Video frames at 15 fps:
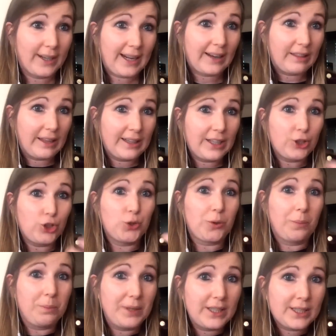And I think that
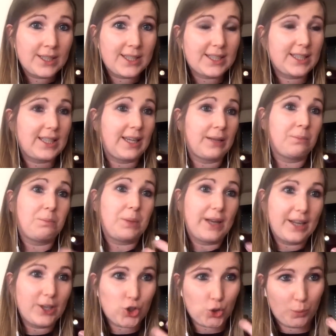Europeans can
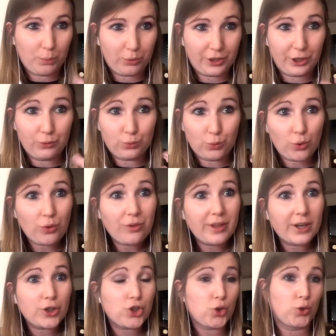play a supporting role
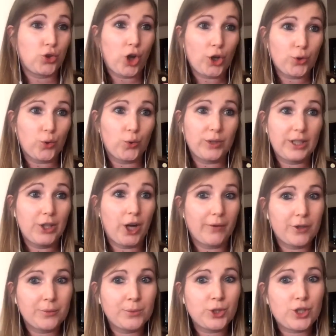there. So not only
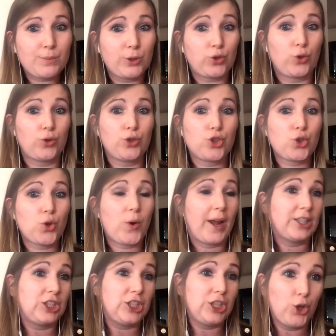governments, but also
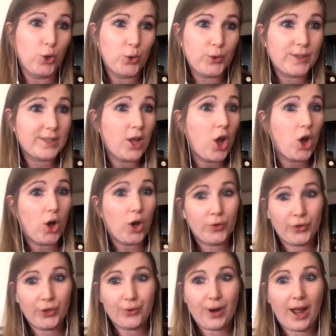NGOs
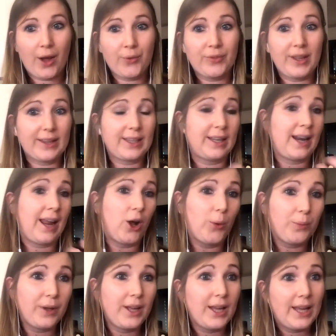on the ground that can
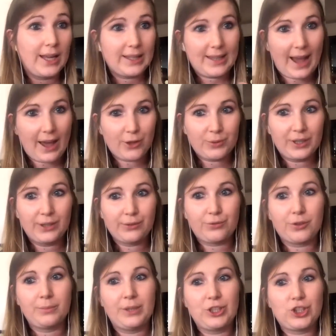help gathering
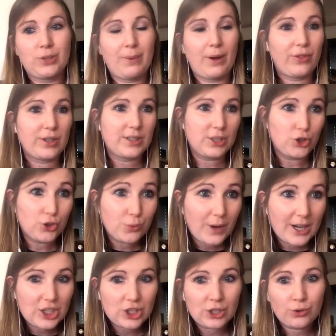information about the
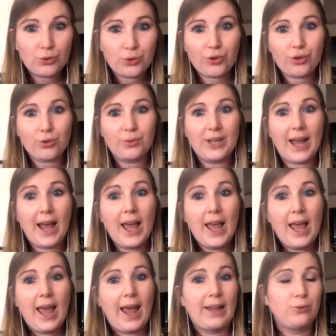situation in North Korea
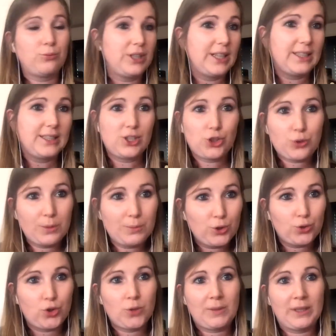and really
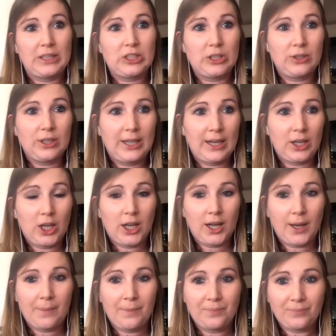distribute humanitarian
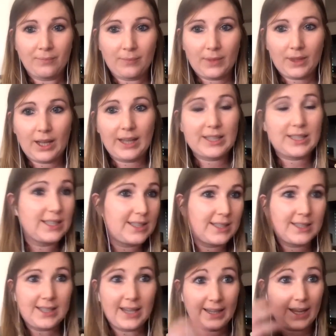
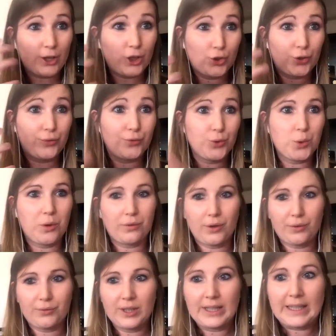assistance and get a good view
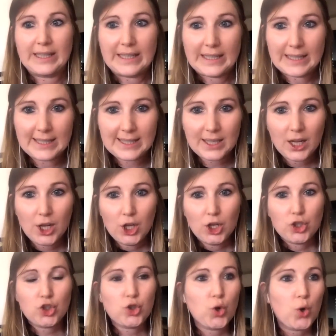of the needs.
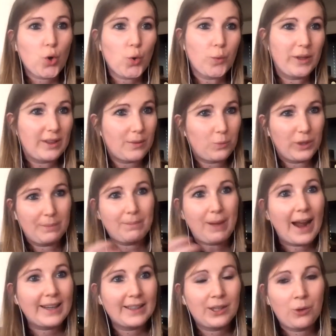So with
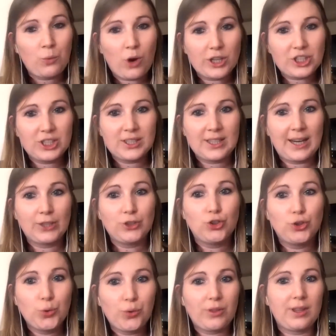Biden in Washington, I
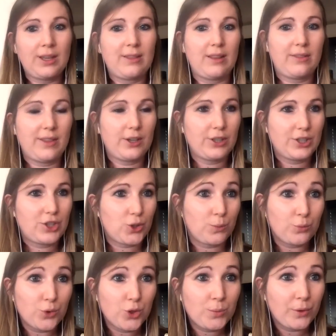do think that there is
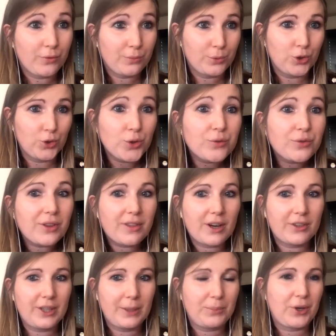some room of maneuver
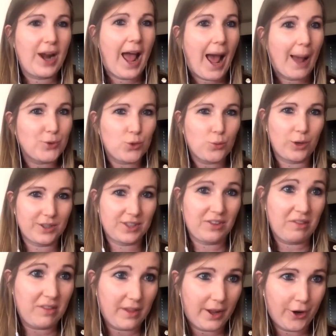there that perhaps
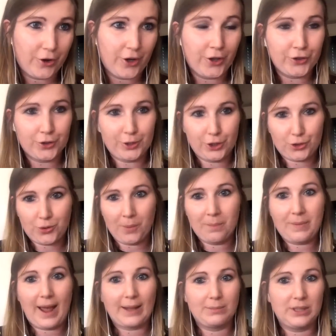wasn't there under a Trump
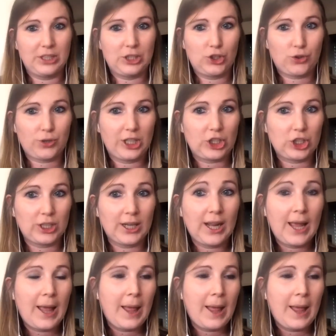administration.